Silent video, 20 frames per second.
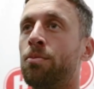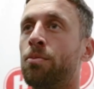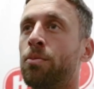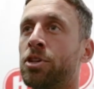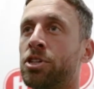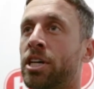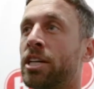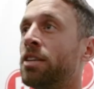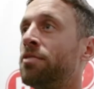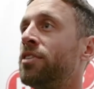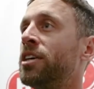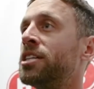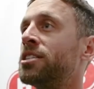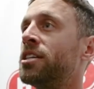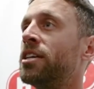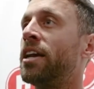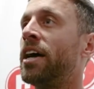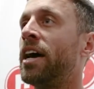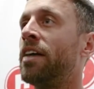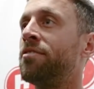we tried to fix
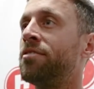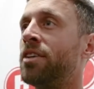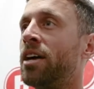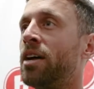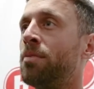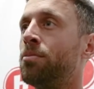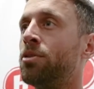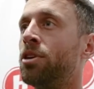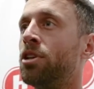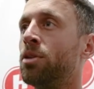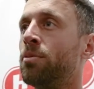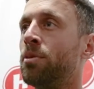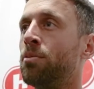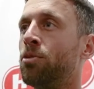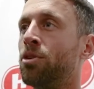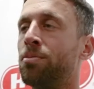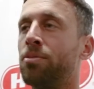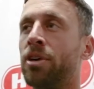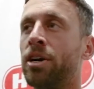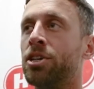it at halftime, put a little bit
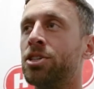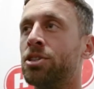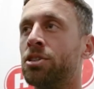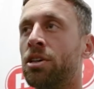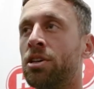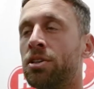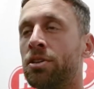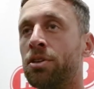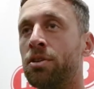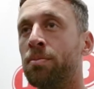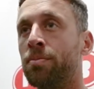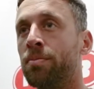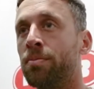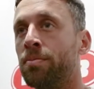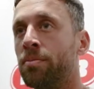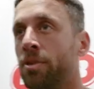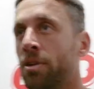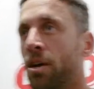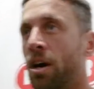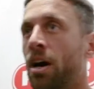more pressure on them.
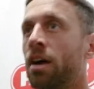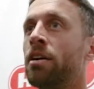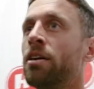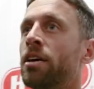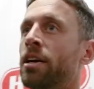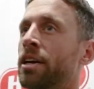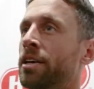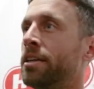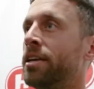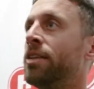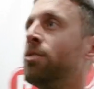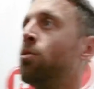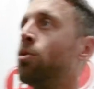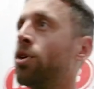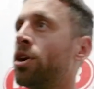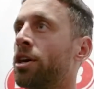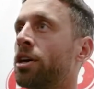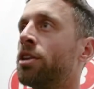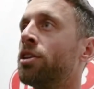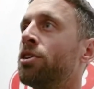It did work a